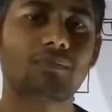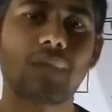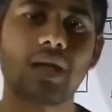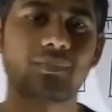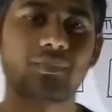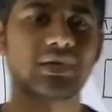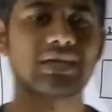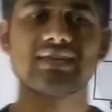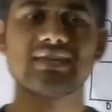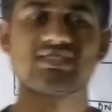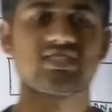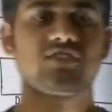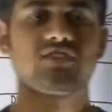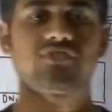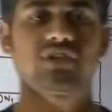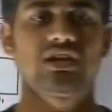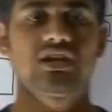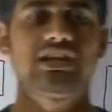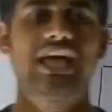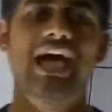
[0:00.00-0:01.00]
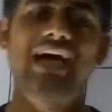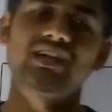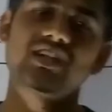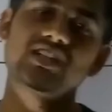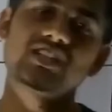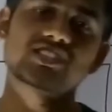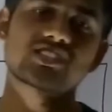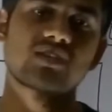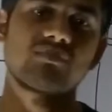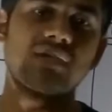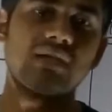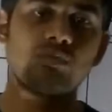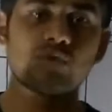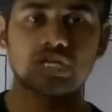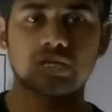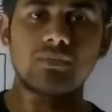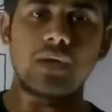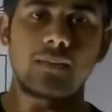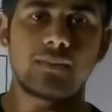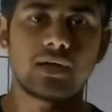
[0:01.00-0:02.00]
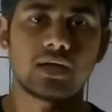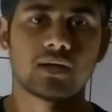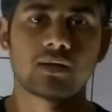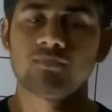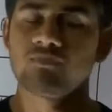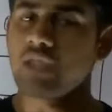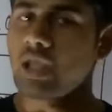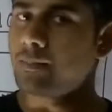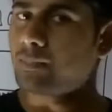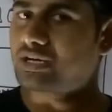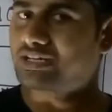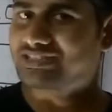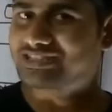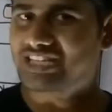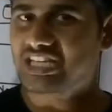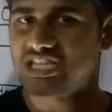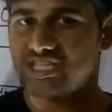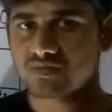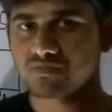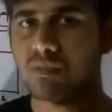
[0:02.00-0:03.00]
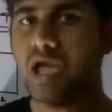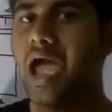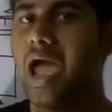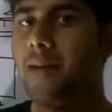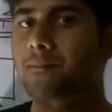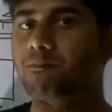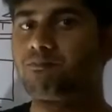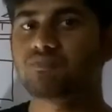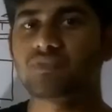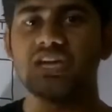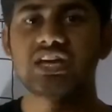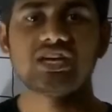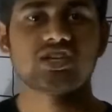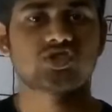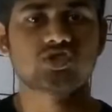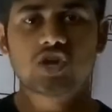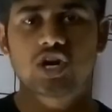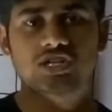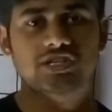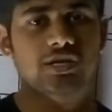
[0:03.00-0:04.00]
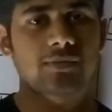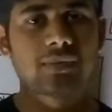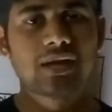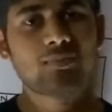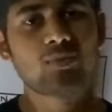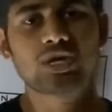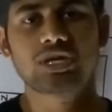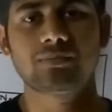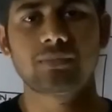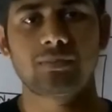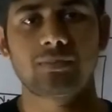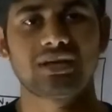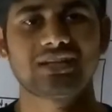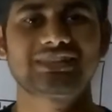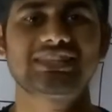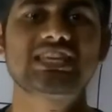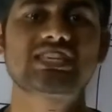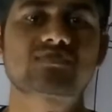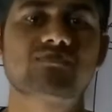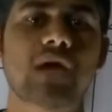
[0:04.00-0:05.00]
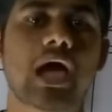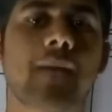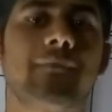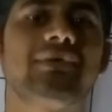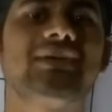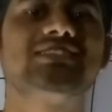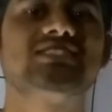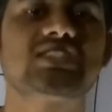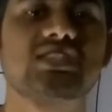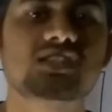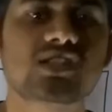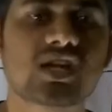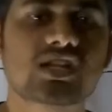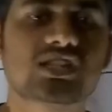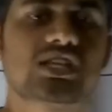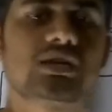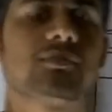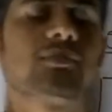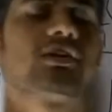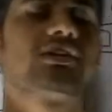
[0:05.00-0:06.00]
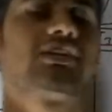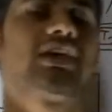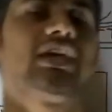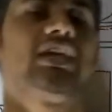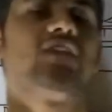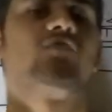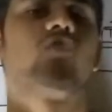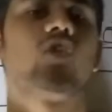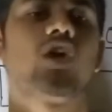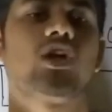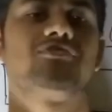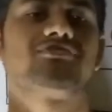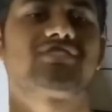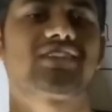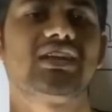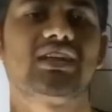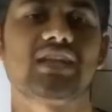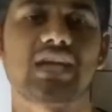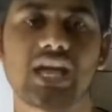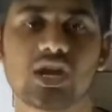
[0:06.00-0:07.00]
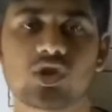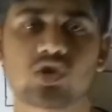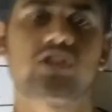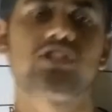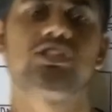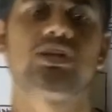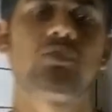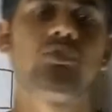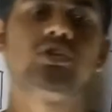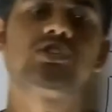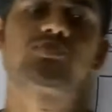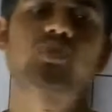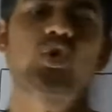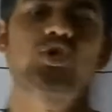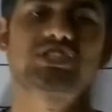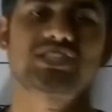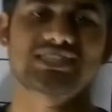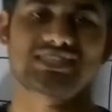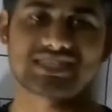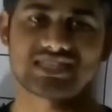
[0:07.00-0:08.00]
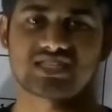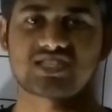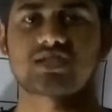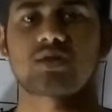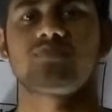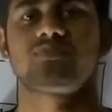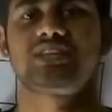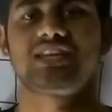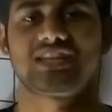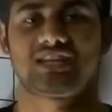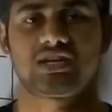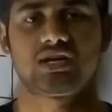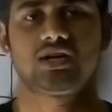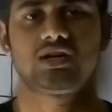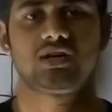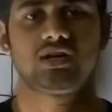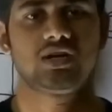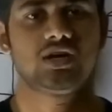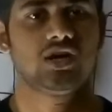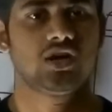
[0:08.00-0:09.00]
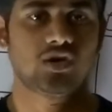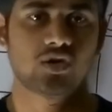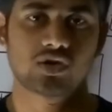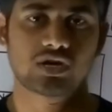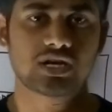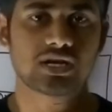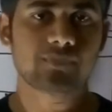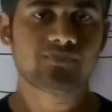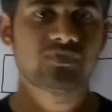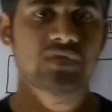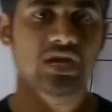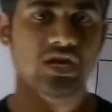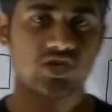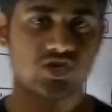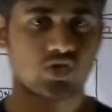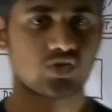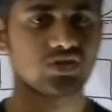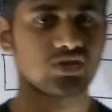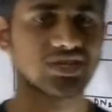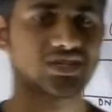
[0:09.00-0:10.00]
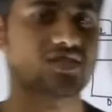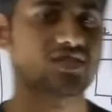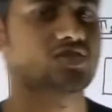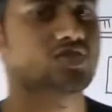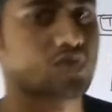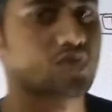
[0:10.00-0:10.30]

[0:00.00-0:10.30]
mapping is different, that is the memory mapping. But this map is not the memory mapping. This map is nothing but the involves an algorithm which processes the data. Okay, so this